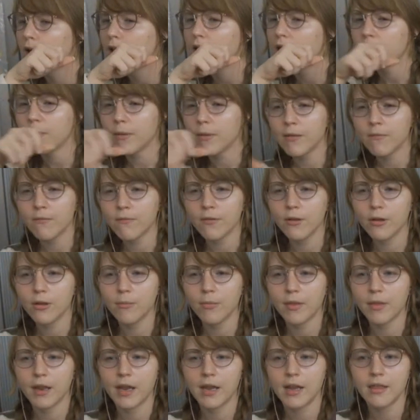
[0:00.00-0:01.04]
lesbian
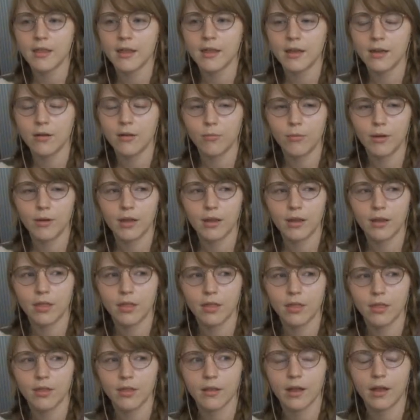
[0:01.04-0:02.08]
film that I did
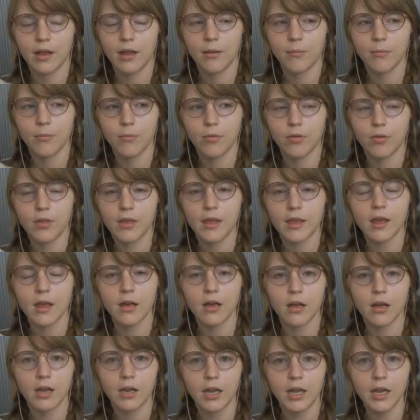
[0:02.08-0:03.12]
with
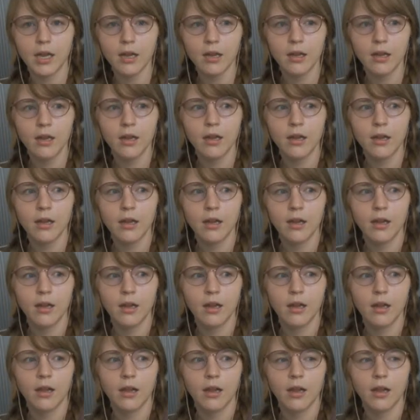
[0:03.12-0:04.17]
Shibuya-ku,
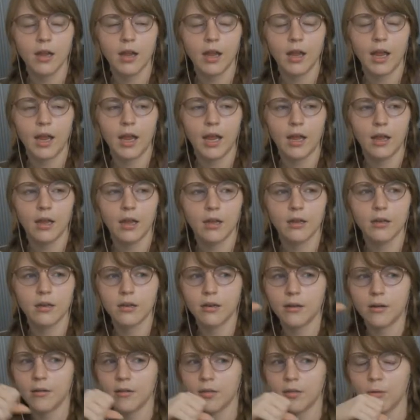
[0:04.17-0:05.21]

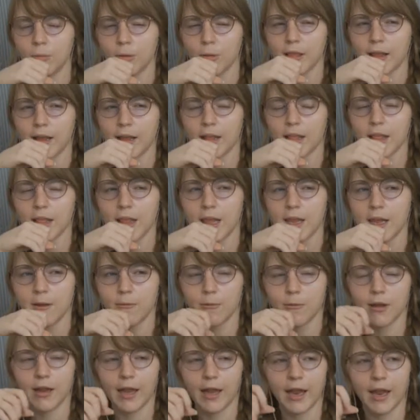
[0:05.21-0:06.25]
and there was like a scene
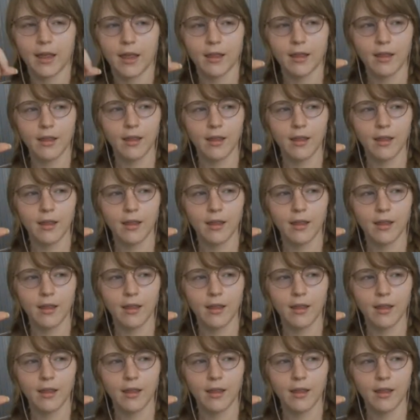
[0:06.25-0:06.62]
where like